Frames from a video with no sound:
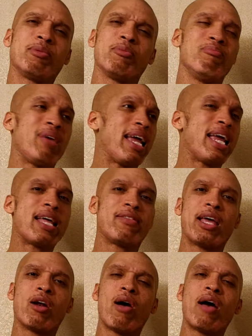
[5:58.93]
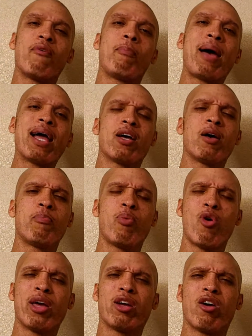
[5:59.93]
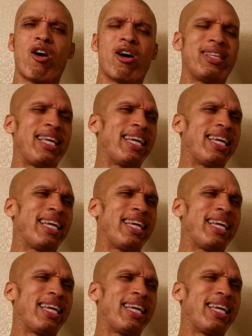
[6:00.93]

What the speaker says: man, they don't have a backup point guard. They